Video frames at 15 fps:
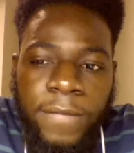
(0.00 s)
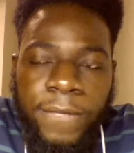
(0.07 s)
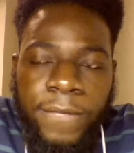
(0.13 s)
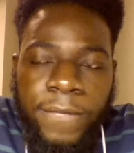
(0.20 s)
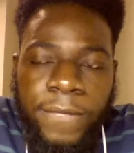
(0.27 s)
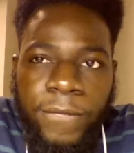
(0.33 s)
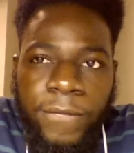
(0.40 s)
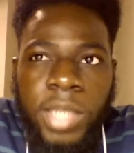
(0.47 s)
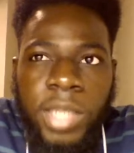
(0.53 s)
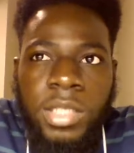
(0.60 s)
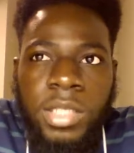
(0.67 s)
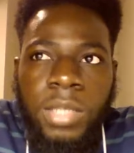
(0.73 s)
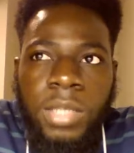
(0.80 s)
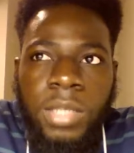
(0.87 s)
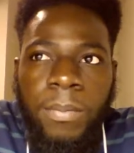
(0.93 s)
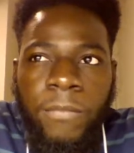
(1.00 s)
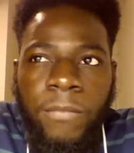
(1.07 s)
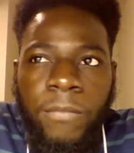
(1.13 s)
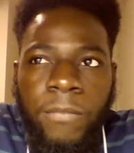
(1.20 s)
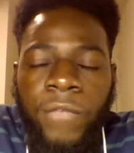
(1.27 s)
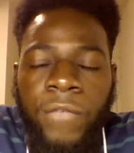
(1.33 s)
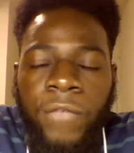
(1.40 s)
view
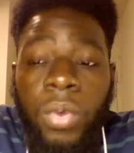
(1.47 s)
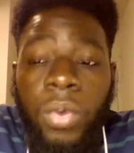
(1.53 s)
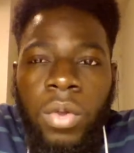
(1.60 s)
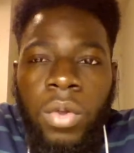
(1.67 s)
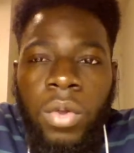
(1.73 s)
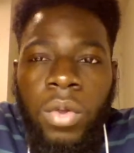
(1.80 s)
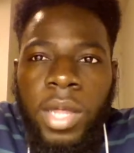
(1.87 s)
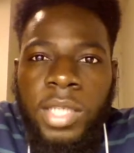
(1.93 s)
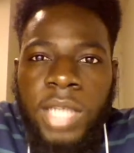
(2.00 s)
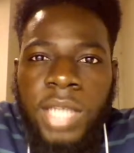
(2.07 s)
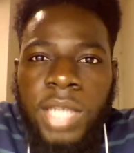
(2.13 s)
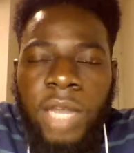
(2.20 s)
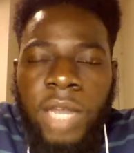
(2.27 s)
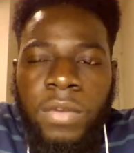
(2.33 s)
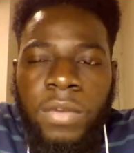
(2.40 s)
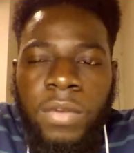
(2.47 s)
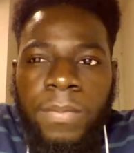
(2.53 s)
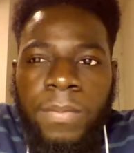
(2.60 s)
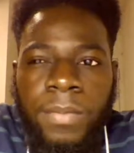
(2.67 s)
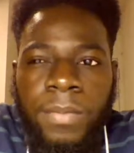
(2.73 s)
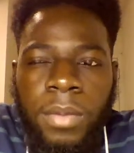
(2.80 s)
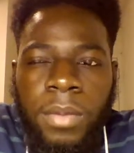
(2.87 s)
my role as kind of
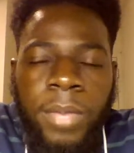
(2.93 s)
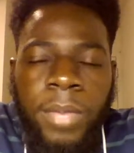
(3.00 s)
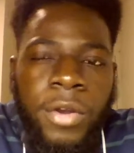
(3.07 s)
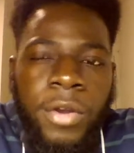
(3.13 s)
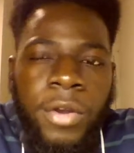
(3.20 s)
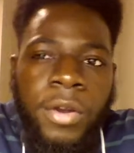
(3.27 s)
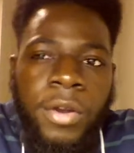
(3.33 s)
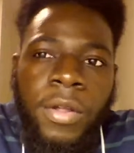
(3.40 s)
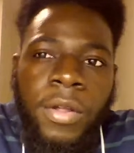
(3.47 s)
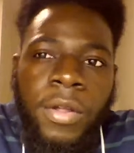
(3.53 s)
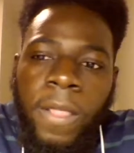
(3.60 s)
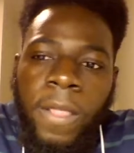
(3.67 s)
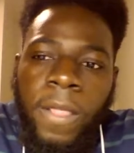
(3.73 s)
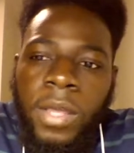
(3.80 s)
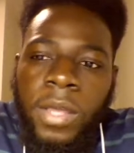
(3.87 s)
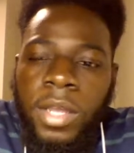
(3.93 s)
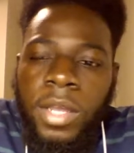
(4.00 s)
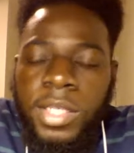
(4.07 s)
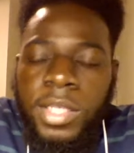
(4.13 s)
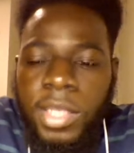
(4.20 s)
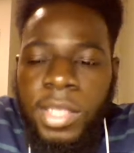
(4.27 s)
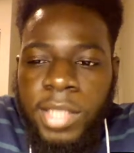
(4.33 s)
a mirror, in the
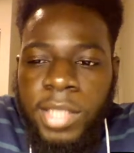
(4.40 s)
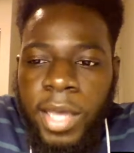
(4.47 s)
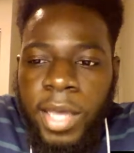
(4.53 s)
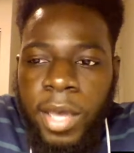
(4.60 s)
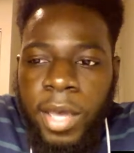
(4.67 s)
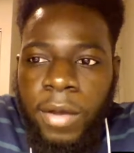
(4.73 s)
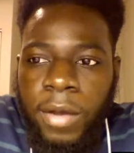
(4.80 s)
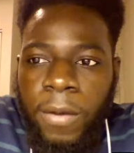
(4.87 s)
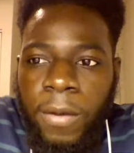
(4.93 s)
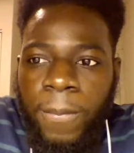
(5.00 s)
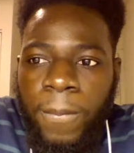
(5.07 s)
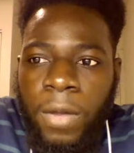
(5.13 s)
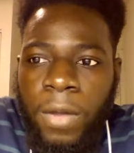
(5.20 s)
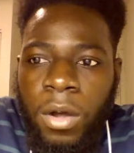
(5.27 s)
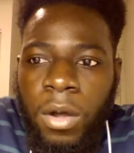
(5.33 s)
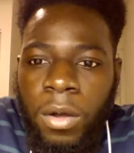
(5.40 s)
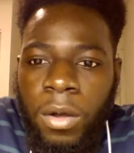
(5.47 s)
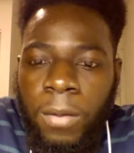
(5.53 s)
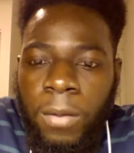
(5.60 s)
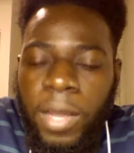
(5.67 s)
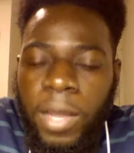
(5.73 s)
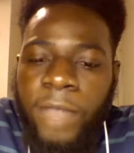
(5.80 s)
sense that
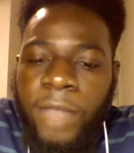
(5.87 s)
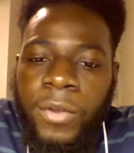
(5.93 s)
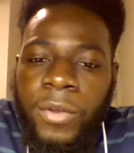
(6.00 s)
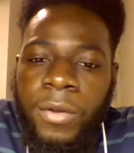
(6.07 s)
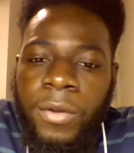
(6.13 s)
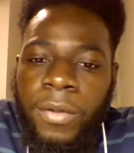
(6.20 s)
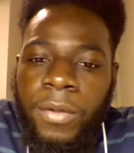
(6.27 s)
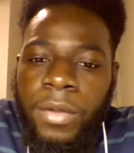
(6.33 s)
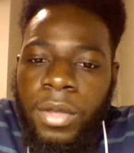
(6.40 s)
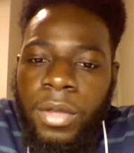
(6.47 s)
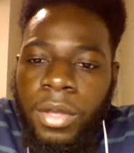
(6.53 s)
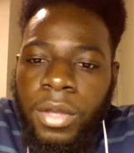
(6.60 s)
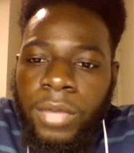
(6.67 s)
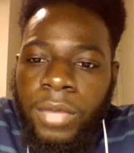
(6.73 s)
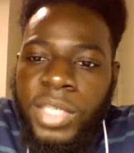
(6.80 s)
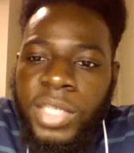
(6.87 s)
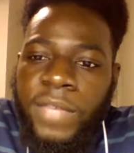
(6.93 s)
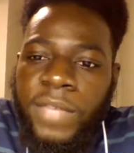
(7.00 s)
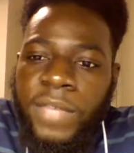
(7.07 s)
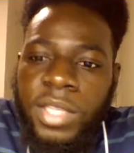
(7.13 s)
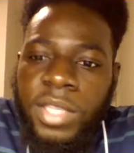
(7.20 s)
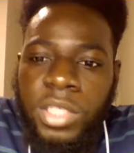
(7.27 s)
after
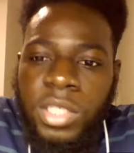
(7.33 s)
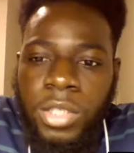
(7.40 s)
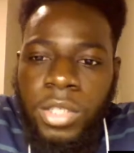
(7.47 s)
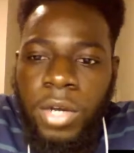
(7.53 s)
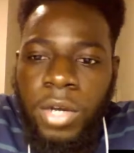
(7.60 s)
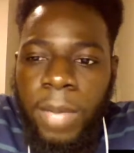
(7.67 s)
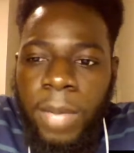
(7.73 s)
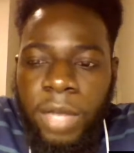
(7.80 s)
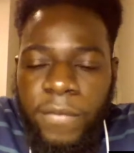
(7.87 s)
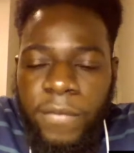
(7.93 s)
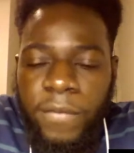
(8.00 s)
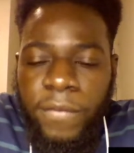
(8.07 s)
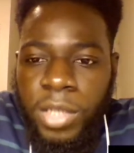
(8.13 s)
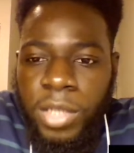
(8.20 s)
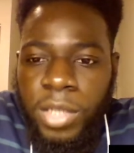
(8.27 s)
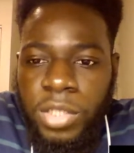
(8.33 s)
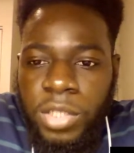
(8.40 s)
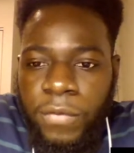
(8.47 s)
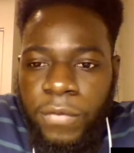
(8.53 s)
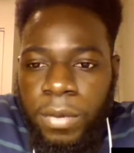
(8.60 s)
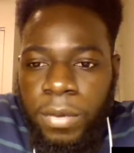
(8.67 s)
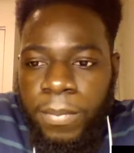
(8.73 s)
receiving this certain amount of information
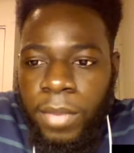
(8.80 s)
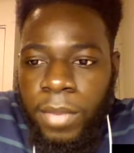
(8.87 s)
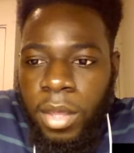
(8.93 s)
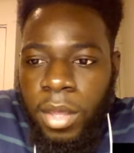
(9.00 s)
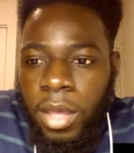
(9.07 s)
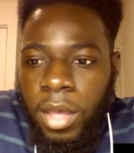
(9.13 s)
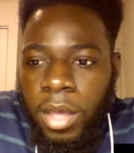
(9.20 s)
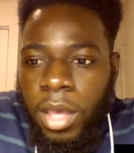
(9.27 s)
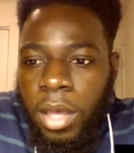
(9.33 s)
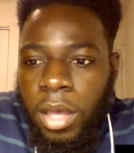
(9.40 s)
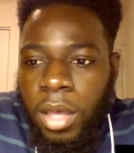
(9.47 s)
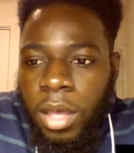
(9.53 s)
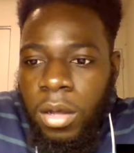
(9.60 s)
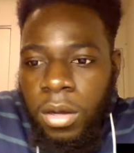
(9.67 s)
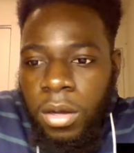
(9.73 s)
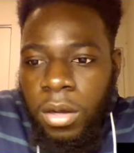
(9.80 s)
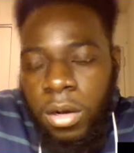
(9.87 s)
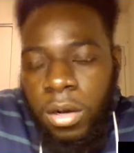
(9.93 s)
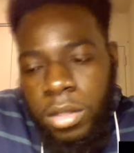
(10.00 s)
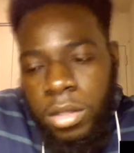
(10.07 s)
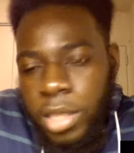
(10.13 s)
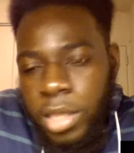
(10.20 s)
from
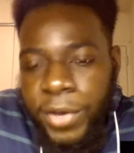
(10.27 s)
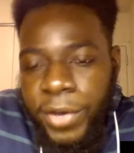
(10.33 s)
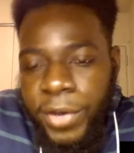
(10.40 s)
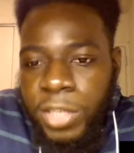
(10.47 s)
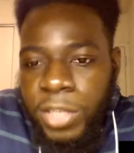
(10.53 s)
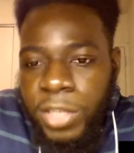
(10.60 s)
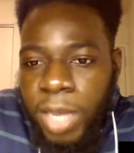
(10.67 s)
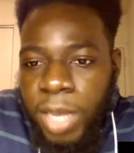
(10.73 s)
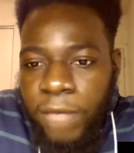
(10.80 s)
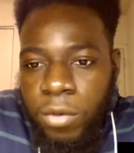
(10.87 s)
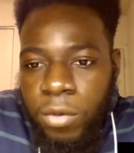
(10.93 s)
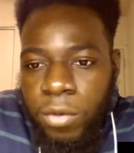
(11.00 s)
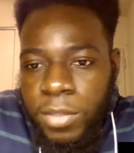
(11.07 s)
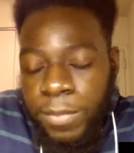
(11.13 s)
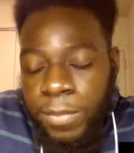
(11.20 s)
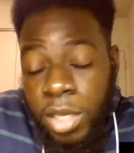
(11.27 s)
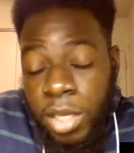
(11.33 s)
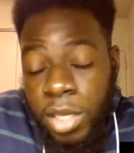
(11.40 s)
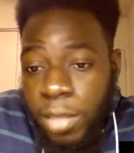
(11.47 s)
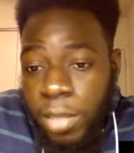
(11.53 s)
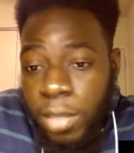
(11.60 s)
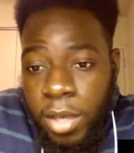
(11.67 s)
various platforms, be it
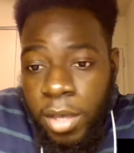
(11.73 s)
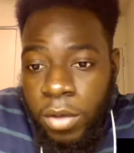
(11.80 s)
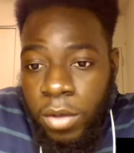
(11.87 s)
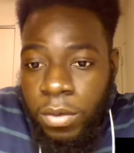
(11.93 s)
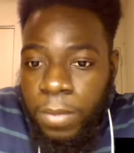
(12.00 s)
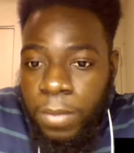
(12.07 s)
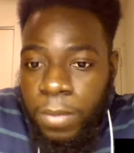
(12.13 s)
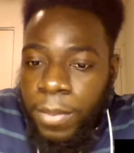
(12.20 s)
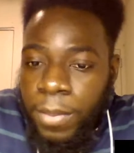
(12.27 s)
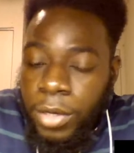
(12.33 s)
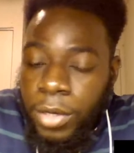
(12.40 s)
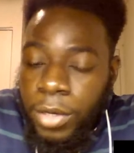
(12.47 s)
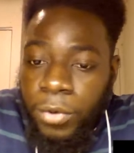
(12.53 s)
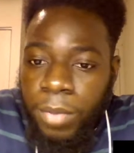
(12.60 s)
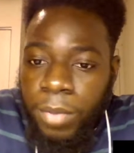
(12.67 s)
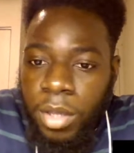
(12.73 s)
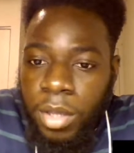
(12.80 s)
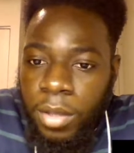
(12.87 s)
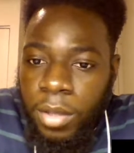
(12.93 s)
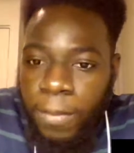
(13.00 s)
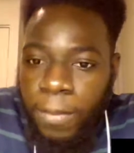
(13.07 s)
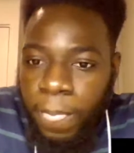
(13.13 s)
email,
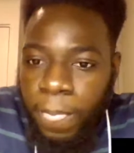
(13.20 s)
GroupMe,